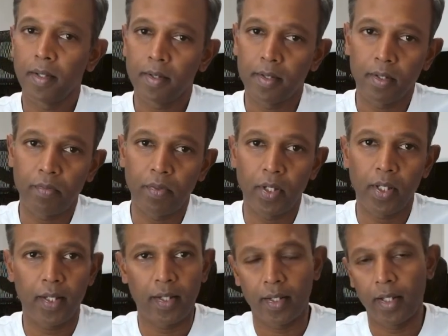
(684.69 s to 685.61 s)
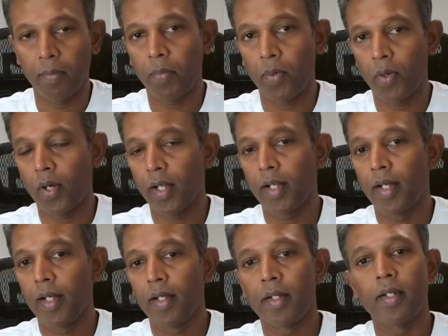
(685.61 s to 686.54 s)
configure, deploy
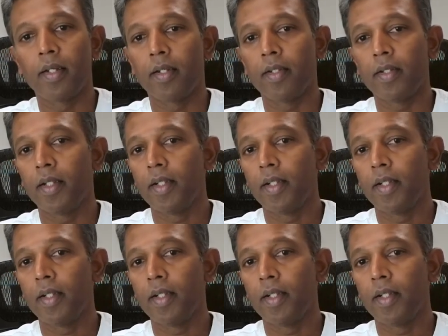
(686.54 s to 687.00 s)
in a